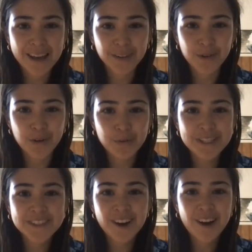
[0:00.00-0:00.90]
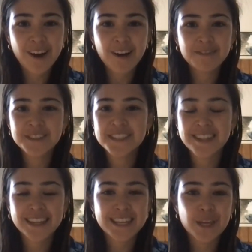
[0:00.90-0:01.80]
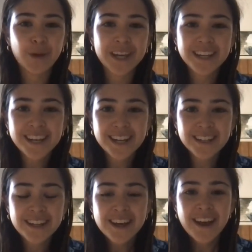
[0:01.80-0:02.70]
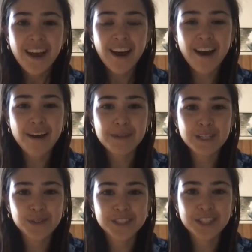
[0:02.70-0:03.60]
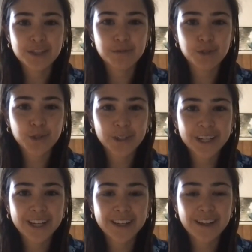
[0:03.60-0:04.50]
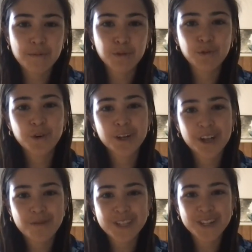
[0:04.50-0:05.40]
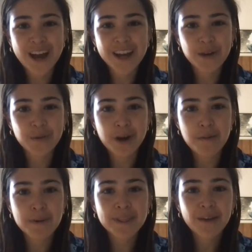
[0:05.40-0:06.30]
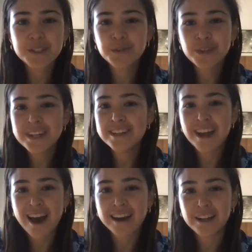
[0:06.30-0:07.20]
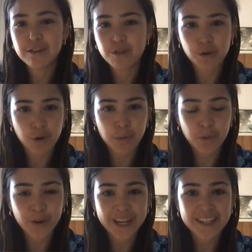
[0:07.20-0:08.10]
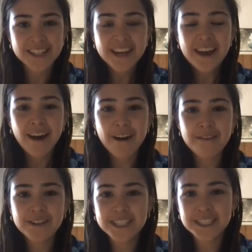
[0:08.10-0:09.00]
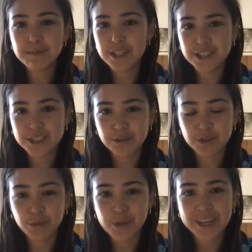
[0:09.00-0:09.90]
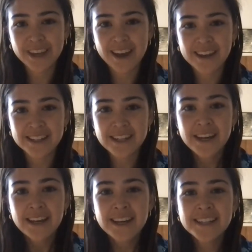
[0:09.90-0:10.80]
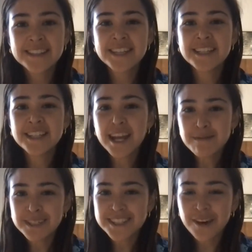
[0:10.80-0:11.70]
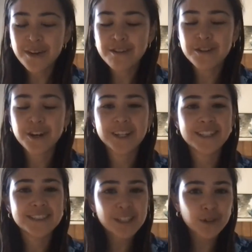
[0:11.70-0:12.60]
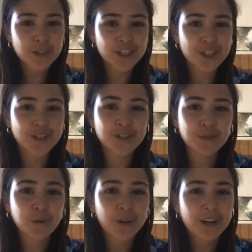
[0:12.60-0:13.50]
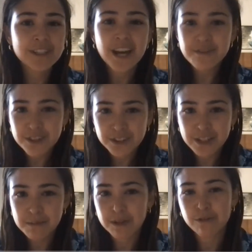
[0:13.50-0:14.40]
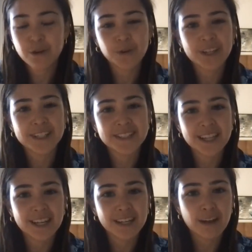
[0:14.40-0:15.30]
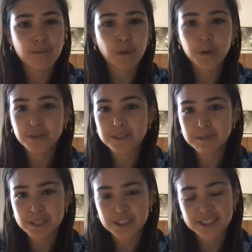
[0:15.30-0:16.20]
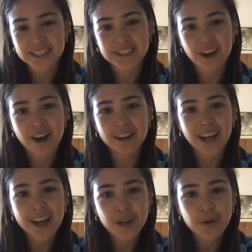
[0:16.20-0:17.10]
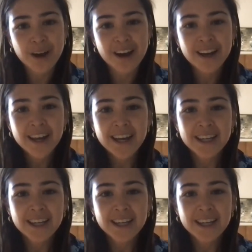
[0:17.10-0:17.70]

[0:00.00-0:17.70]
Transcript: battle. We saw, obviously, that he weighed in endorsing Jim Jordan before coming to Iowa, but that was really not a focal point of his speeches over the weekend. His indictments, however, and his legal issues were definitely a big focus in both of the speeches I saw in Iowa.